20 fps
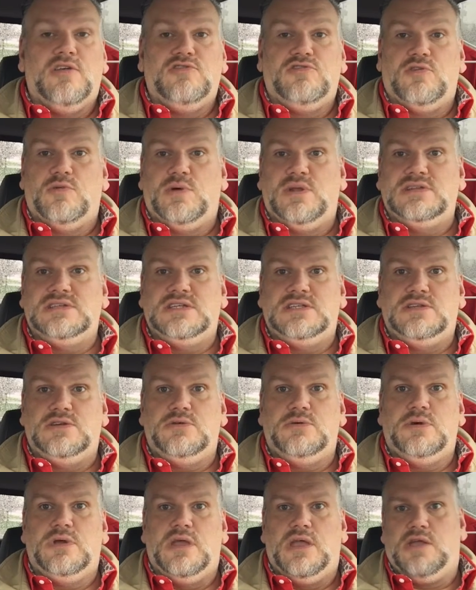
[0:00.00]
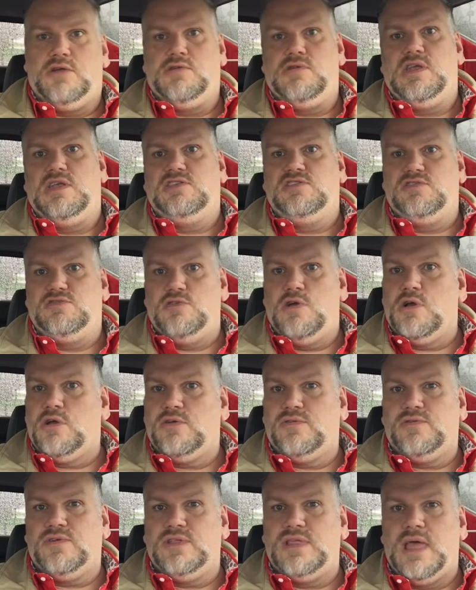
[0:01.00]
So what does it do? It creates
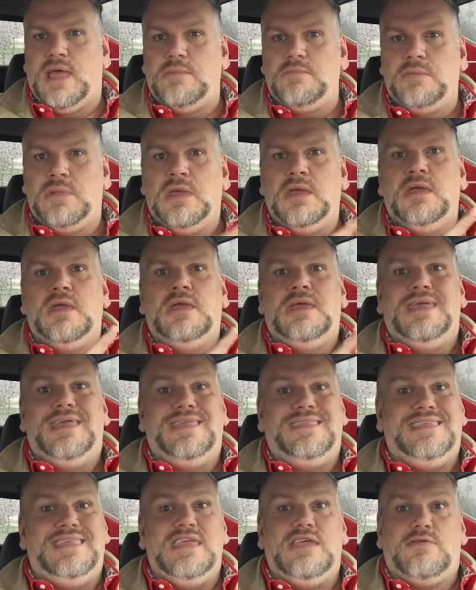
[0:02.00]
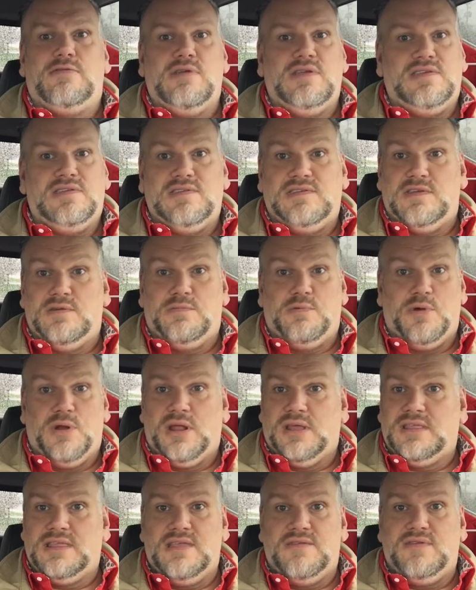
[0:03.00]
struggle for them. It decreases their
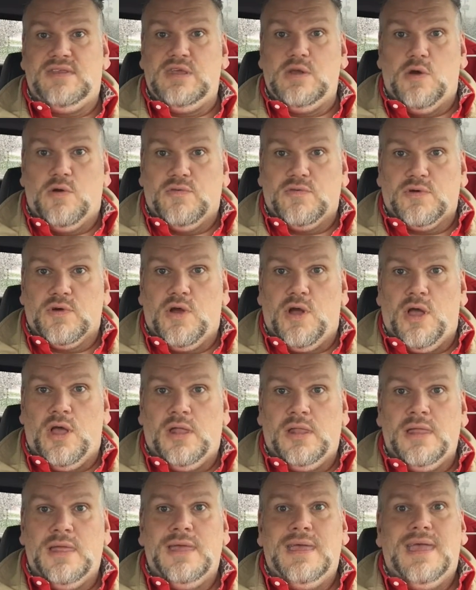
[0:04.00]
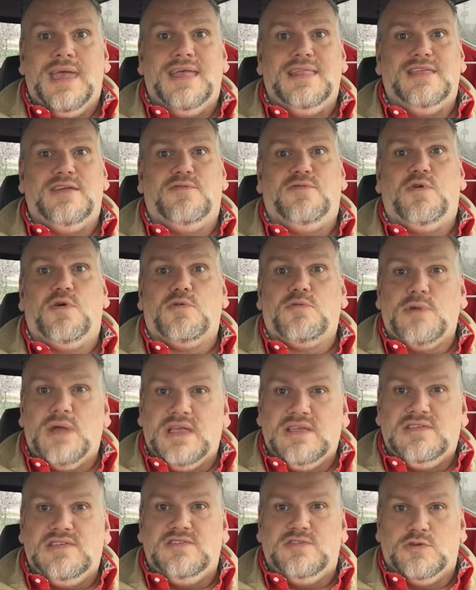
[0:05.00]
productivity overall and therefore
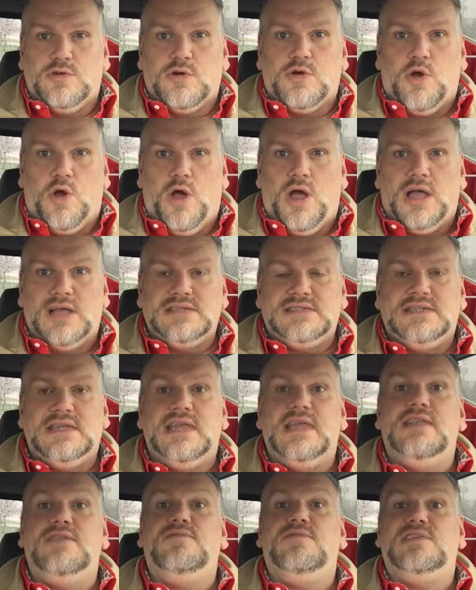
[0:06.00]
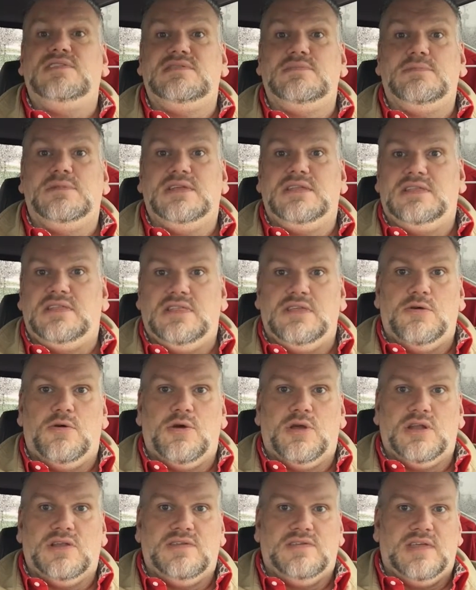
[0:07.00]
raises your cost invisibly to the
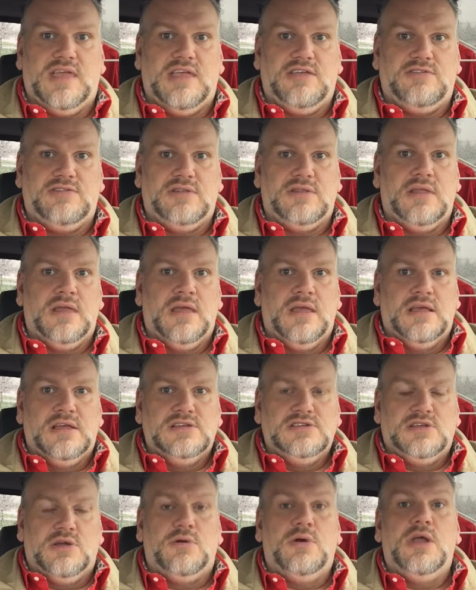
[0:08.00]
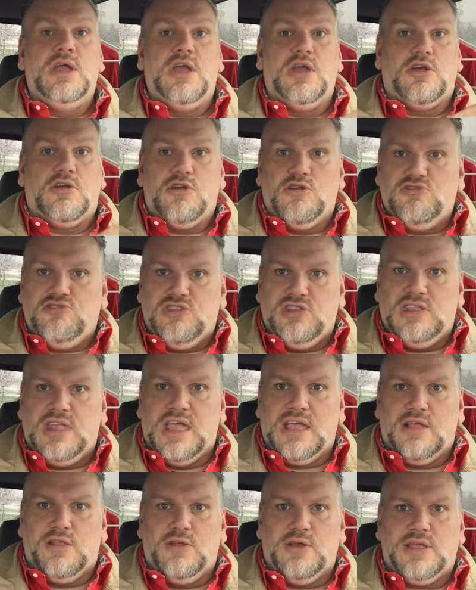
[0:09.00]
organization. So encourage you to
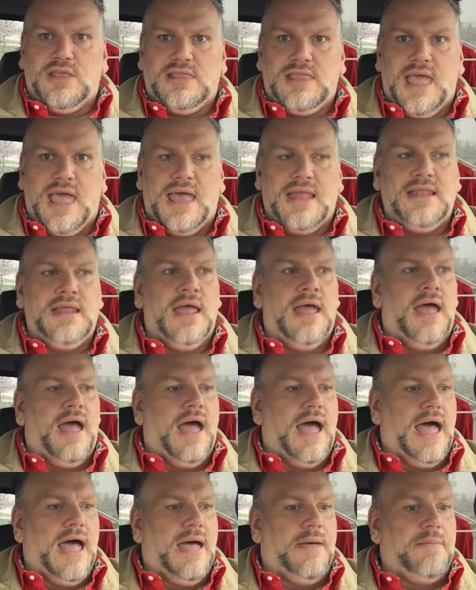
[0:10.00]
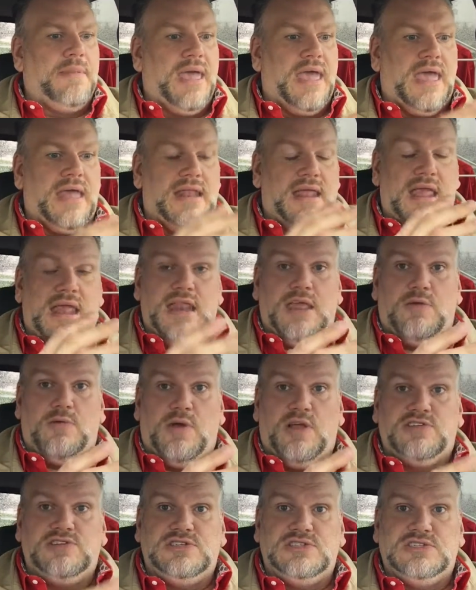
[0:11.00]
take a look at that. Um, and any
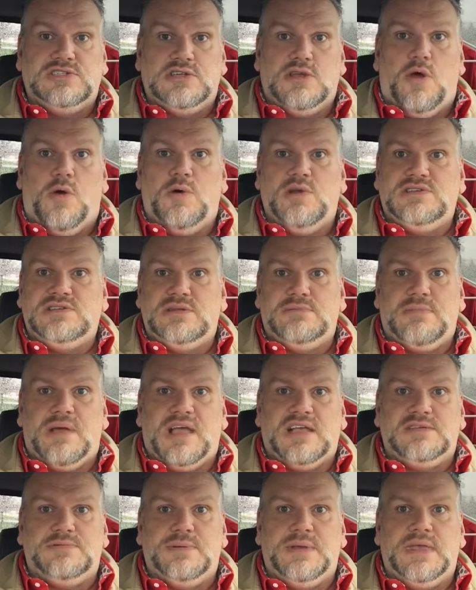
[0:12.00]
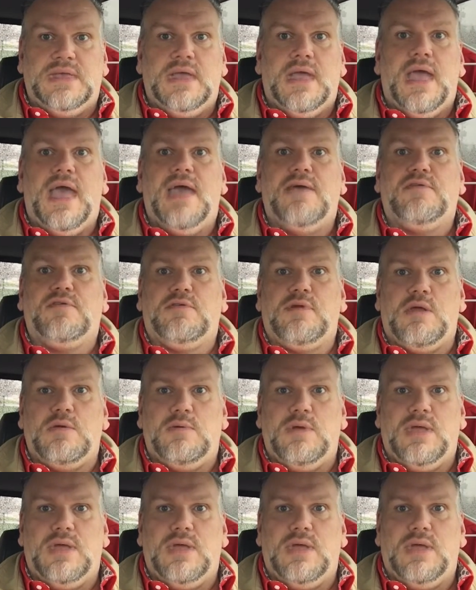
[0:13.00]
questions, always inbox me. Have a great